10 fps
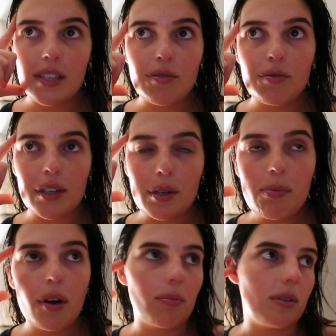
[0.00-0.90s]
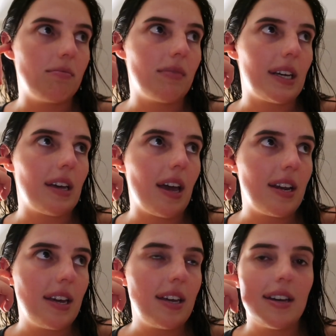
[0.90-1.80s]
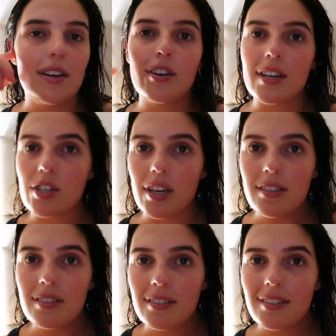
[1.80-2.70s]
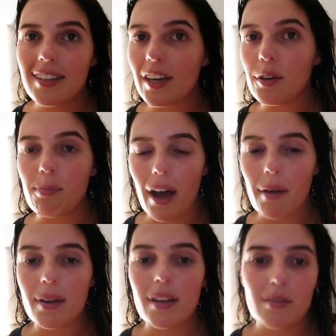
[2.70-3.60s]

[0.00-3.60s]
A real problem. Like any creature that could bite me